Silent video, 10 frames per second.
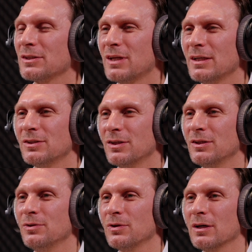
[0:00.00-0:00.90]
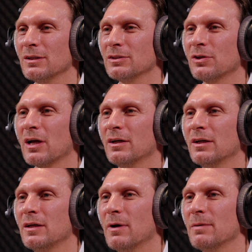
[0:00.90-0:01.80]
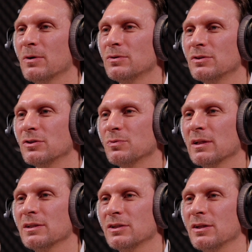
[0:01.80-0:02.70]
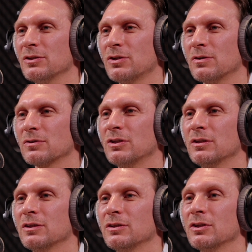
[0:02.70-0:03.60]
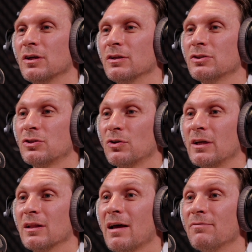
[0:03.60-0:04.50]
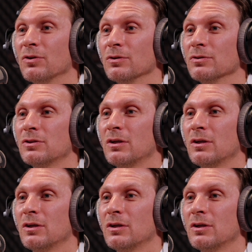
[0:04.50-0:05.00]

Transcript: data that you guys look at eBay Motors as well, isn't it? The stock turn and the stocking levels.